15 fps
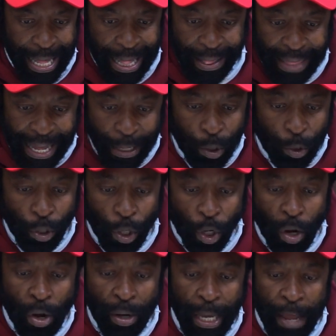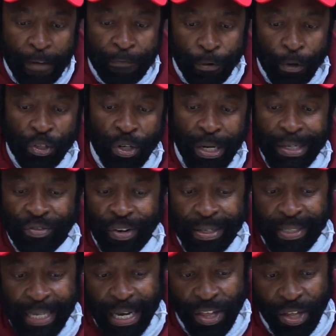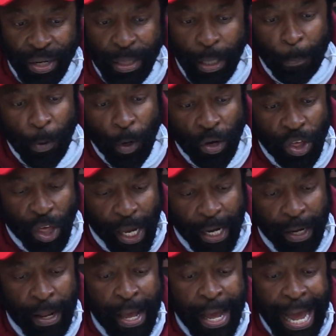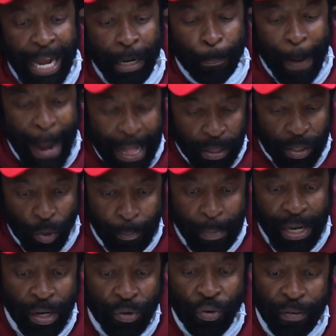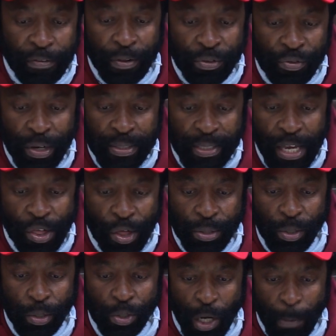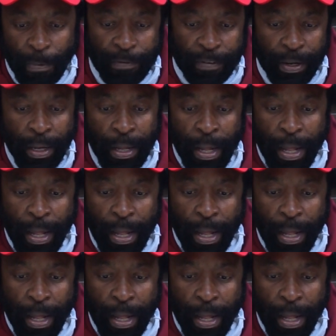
They could log a fraudulent transaction in the blockchain and pile so many trivial transactions on top of it